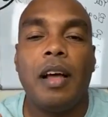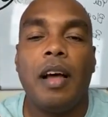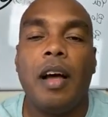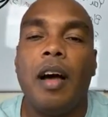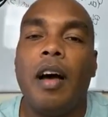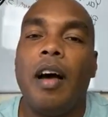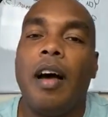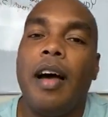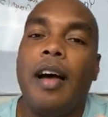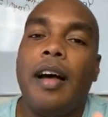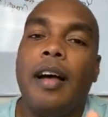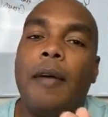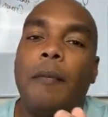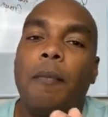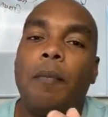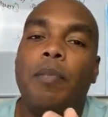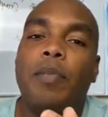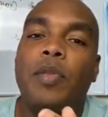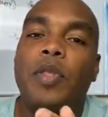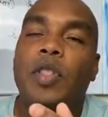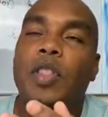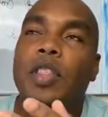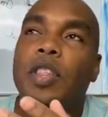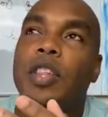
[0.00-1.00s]
uh,
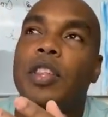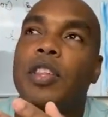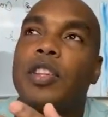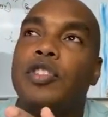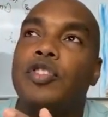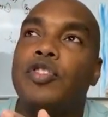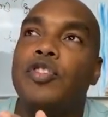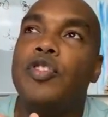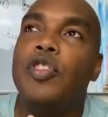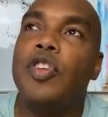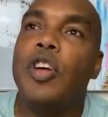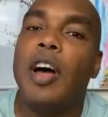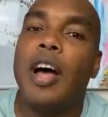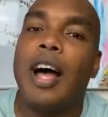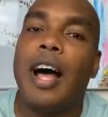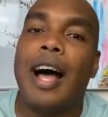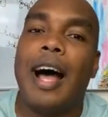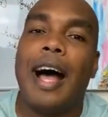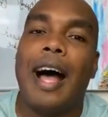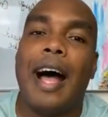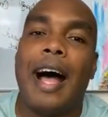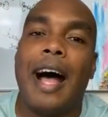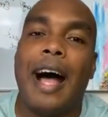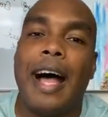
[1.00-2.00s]
there's no,
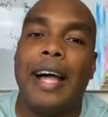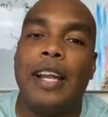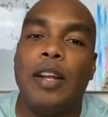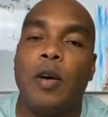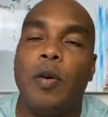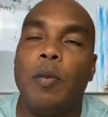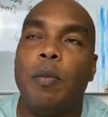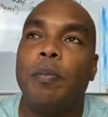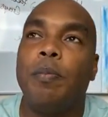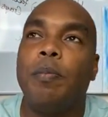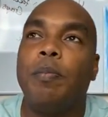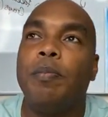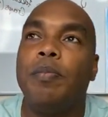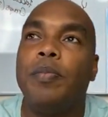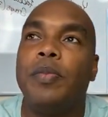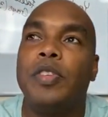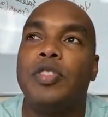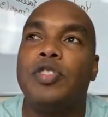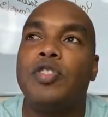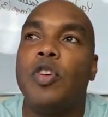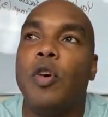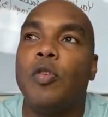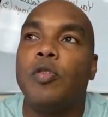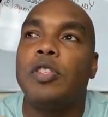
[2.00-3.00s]
I don't.
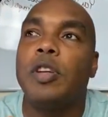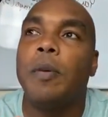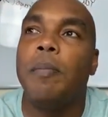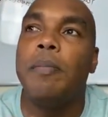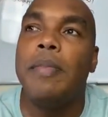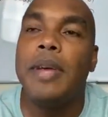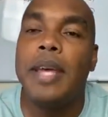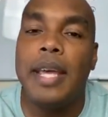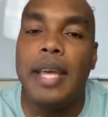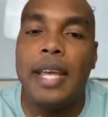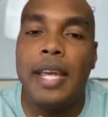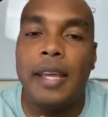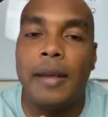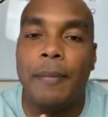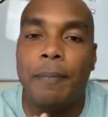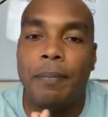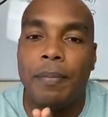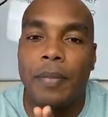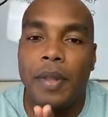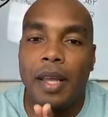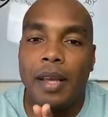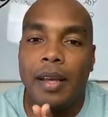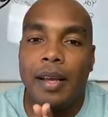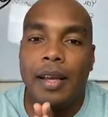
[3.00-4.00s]
There's no to me.
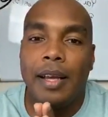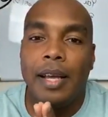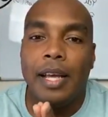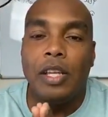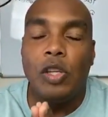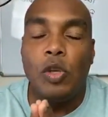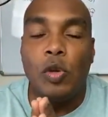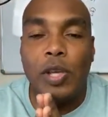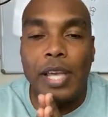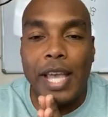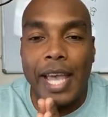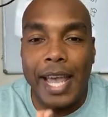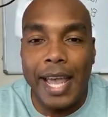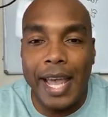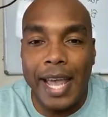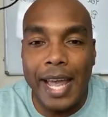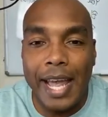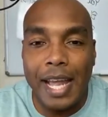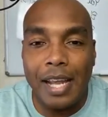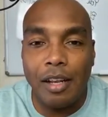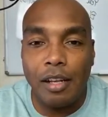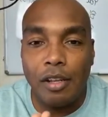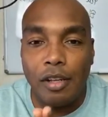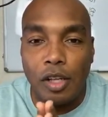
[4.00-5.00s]
You
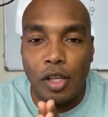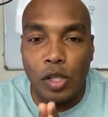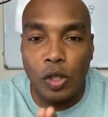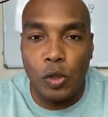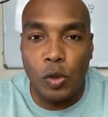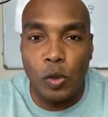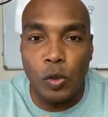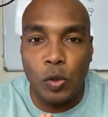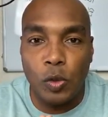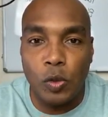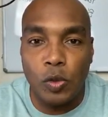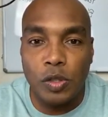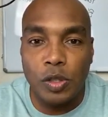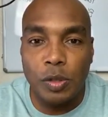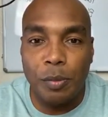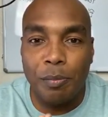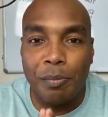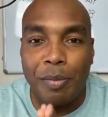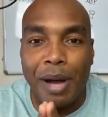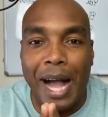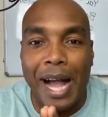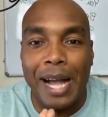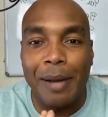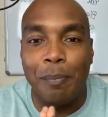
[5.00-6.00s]
can't lose
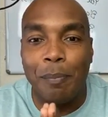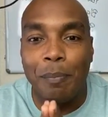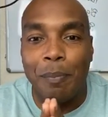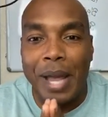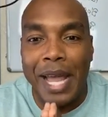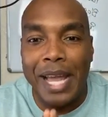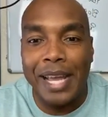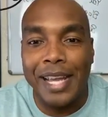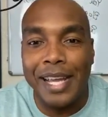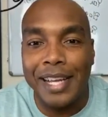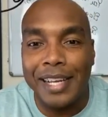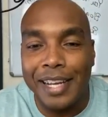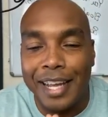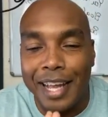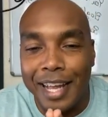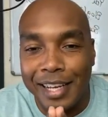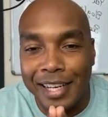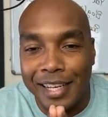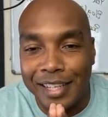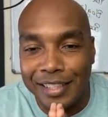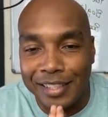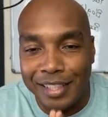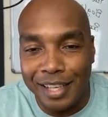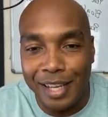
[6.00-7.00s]
by making an
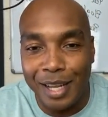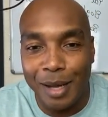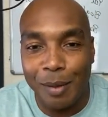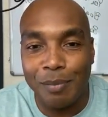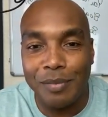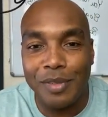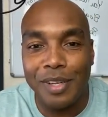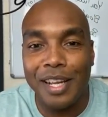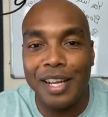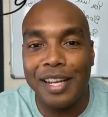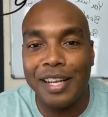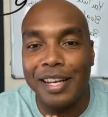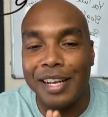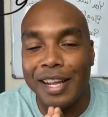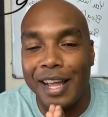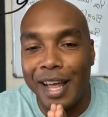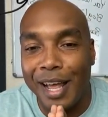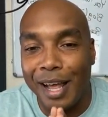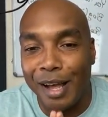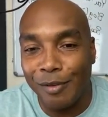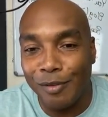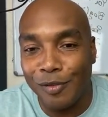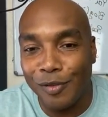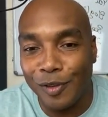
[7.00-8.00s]
attempt and an
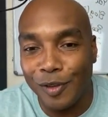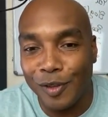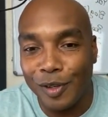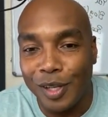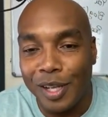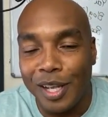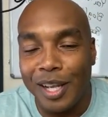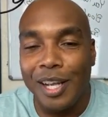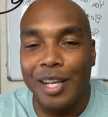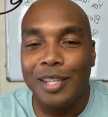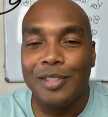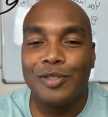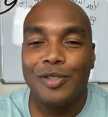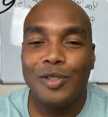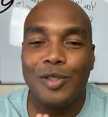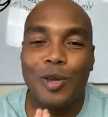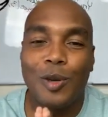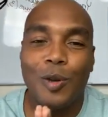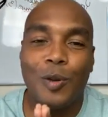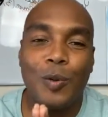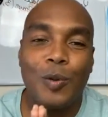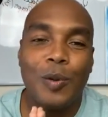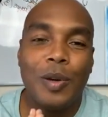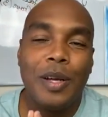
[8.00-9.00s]
effort.
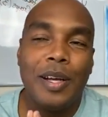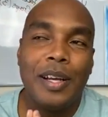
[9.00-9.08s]
So